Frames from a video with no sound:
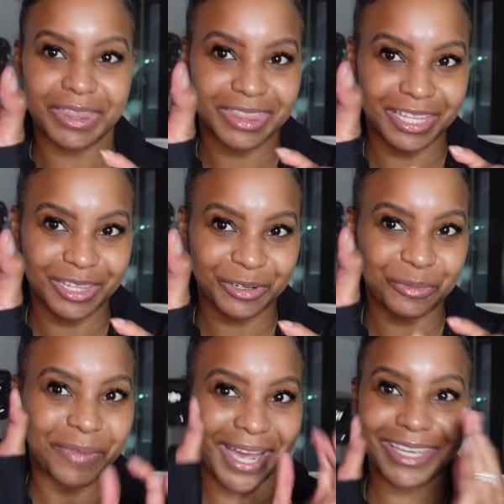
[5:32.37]
the little
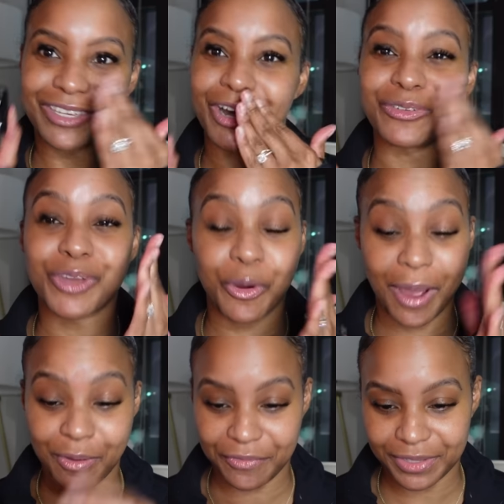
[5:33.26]
mic. Y'all know
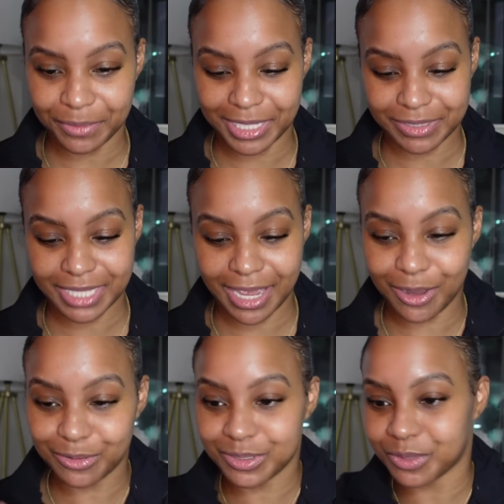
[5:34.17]
how I feel about
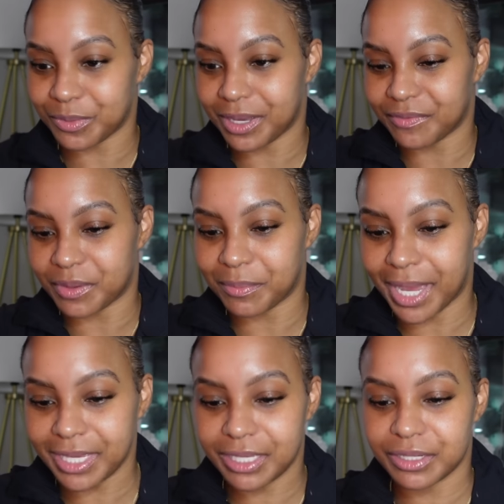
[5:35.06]
sound. So we have the
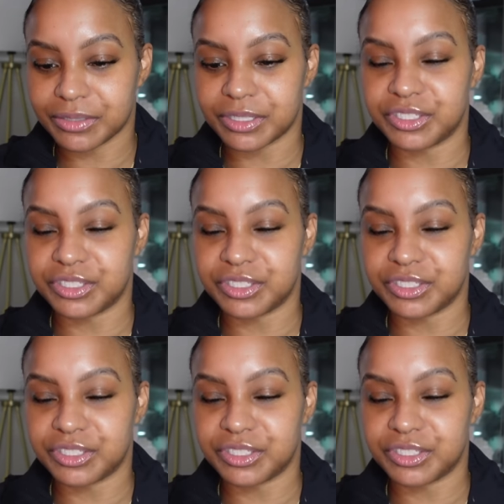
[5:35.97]
mic here, the